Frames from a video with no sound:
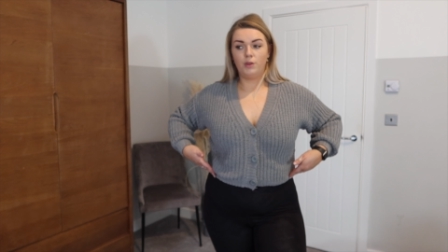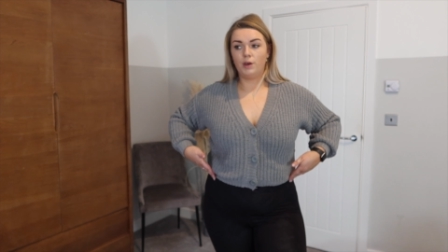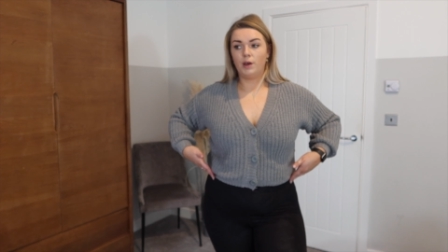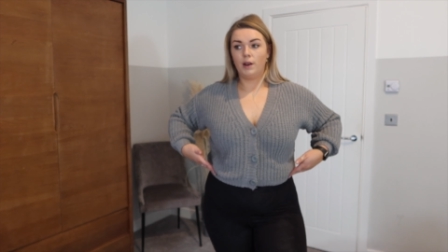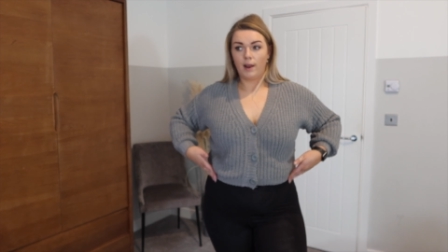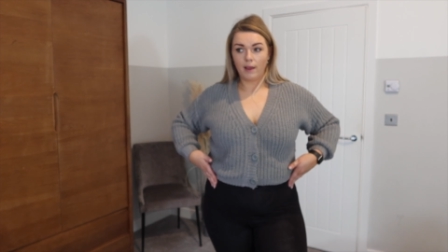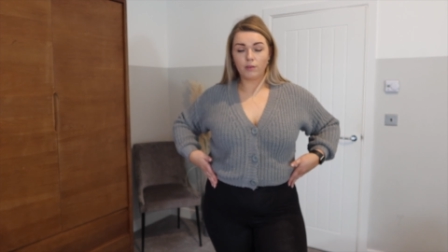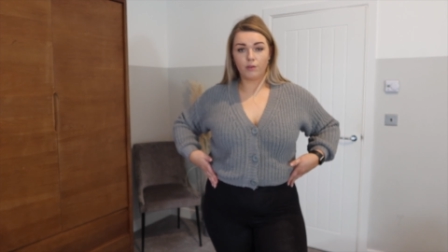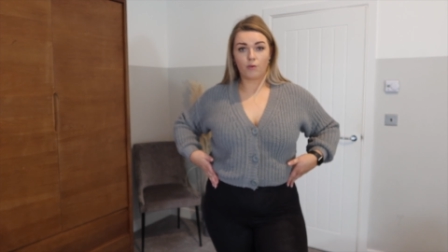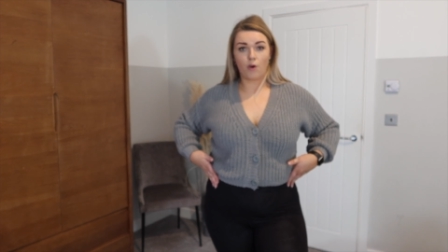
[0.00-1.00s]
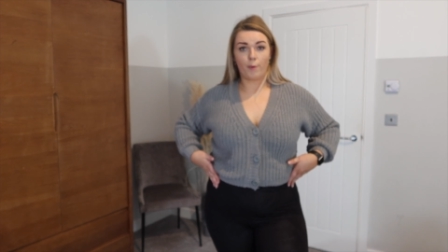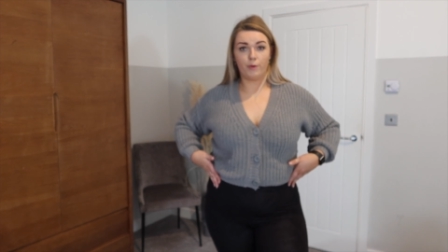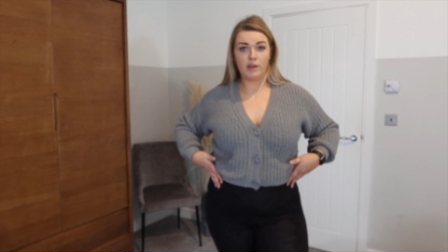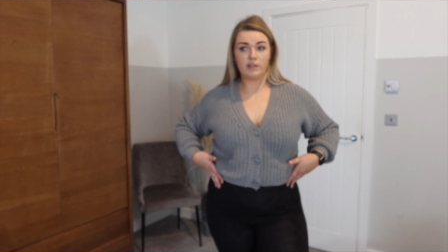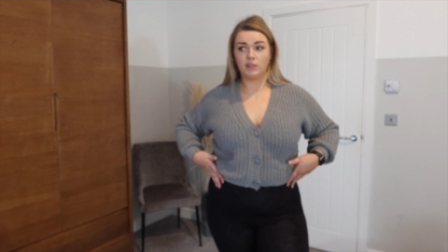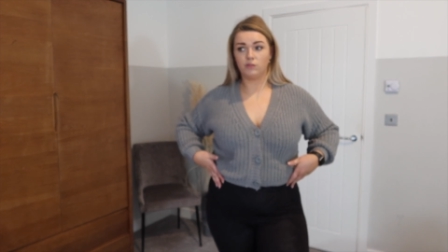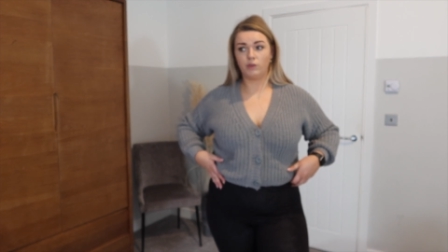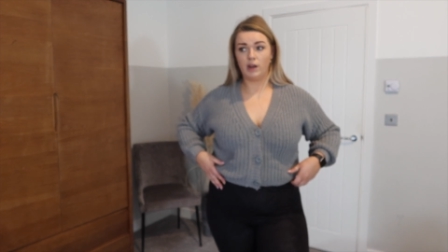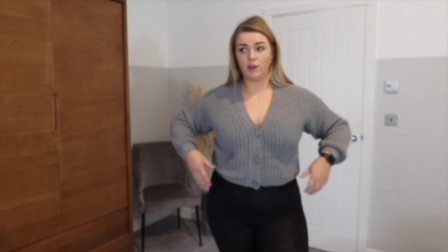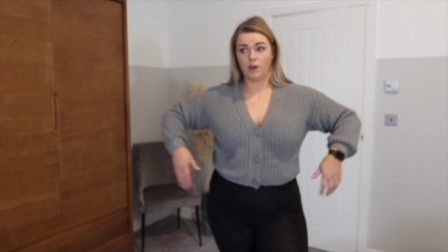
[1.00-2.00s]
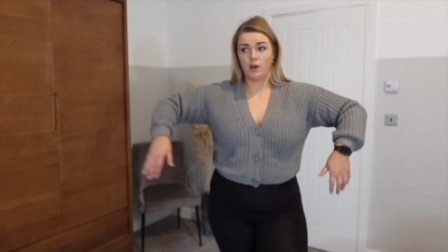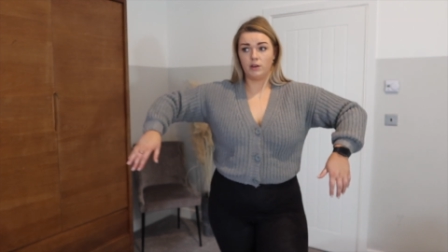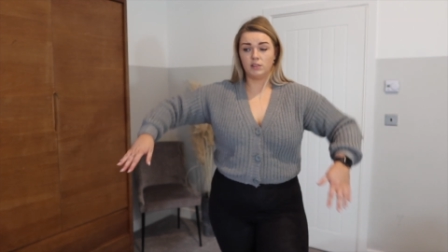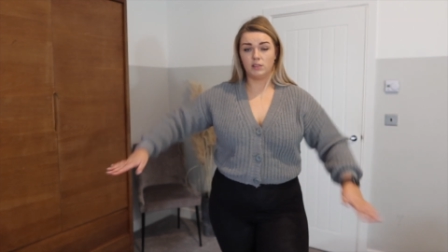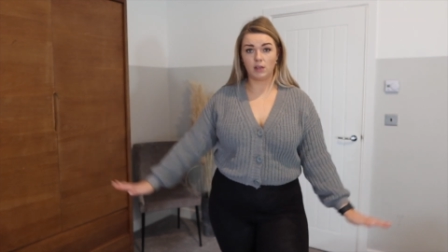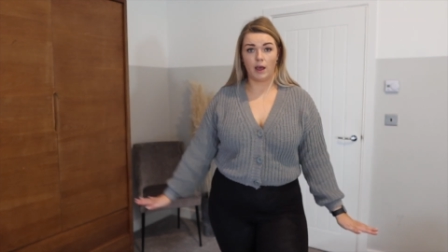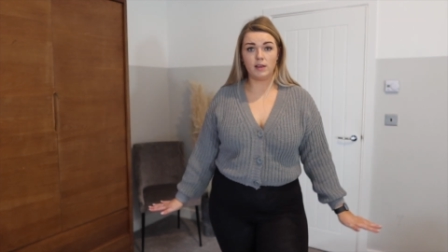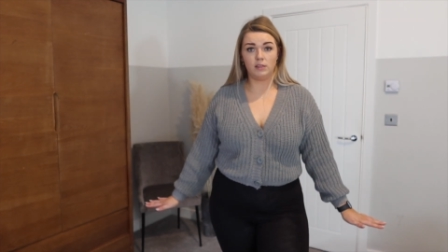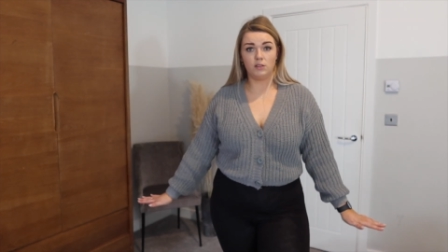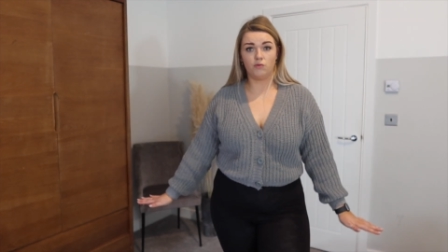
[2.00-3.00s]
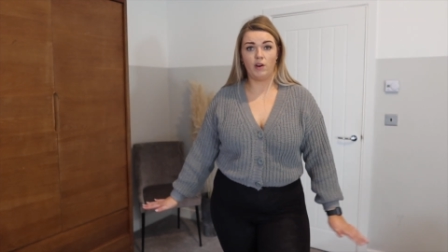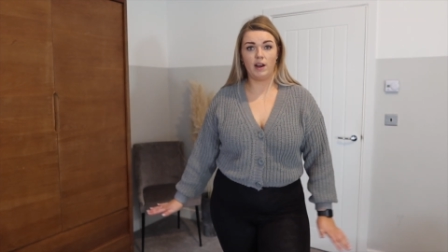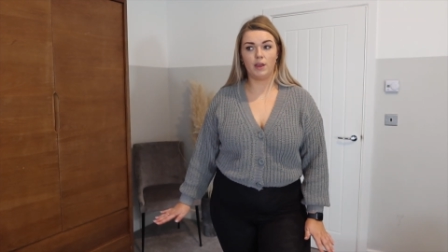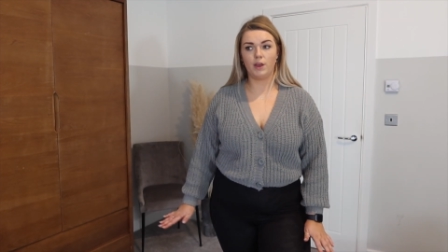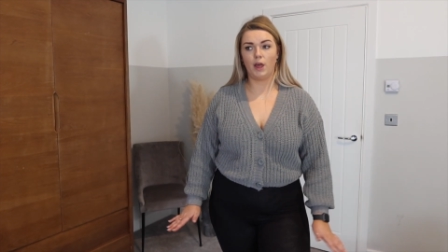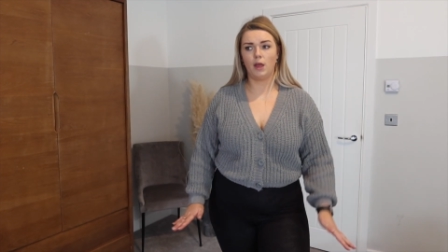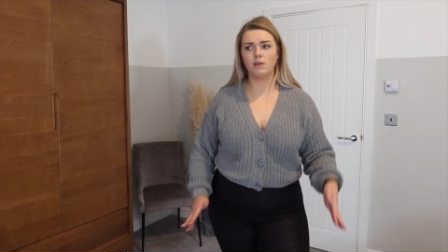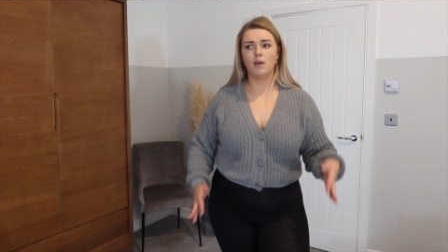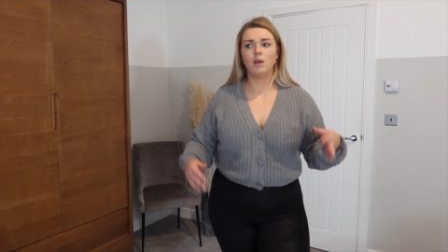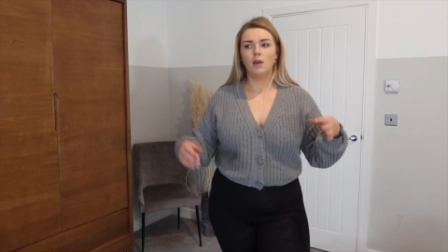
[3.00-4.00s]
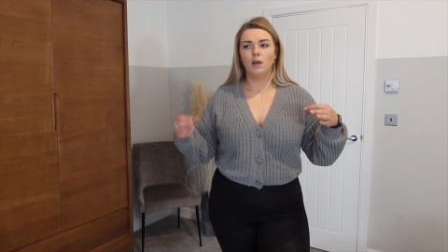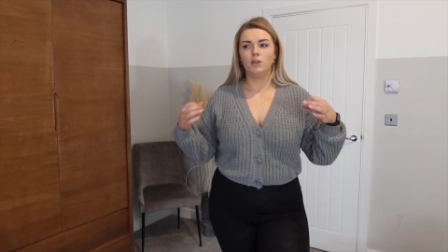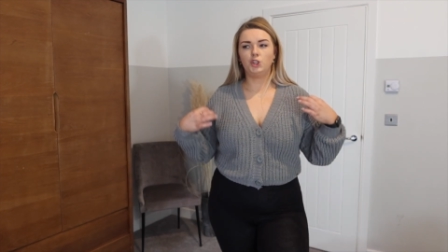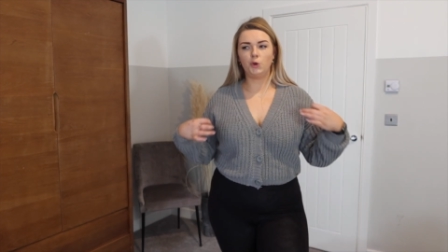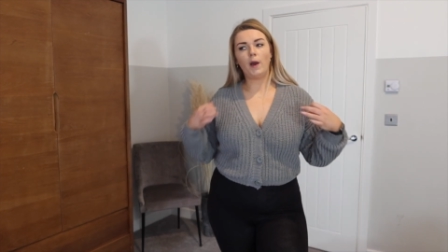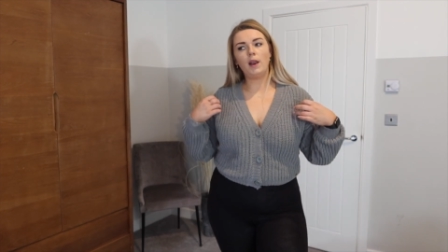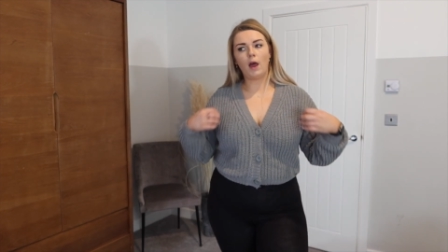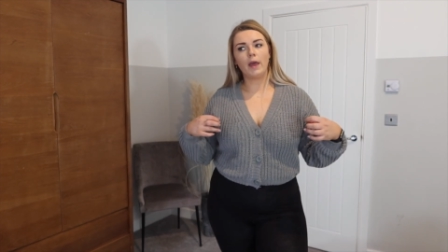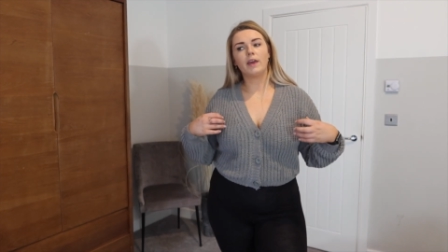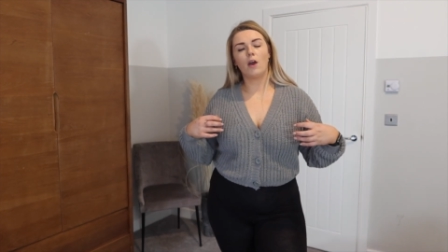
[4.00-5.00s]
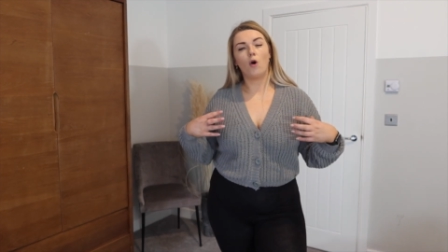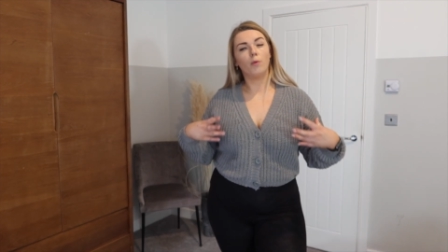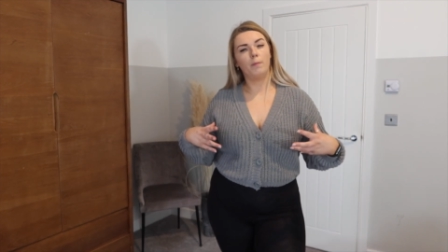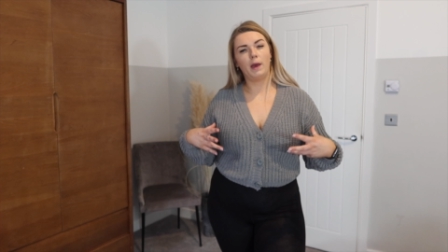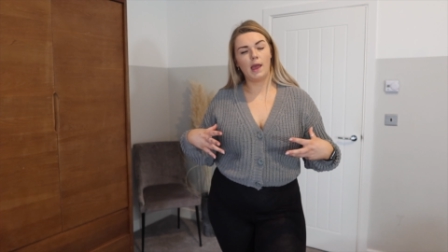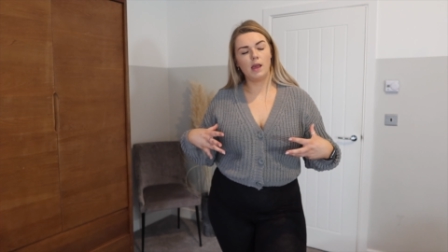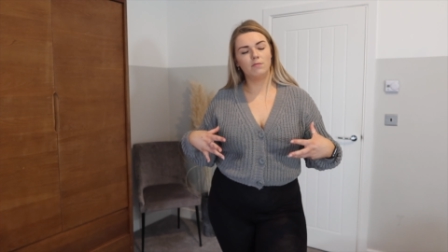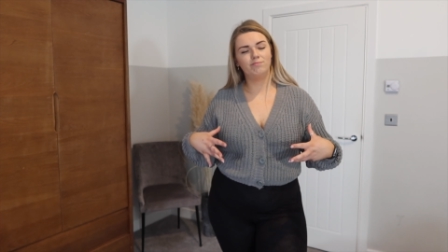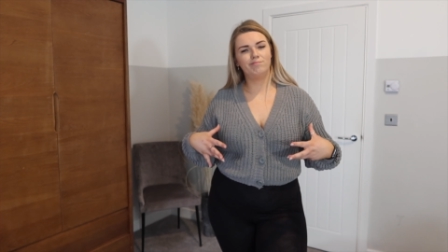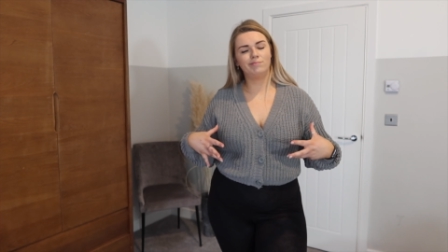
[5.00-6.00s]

the length of the crop on this is really good. Size is really good. Do I like it on me?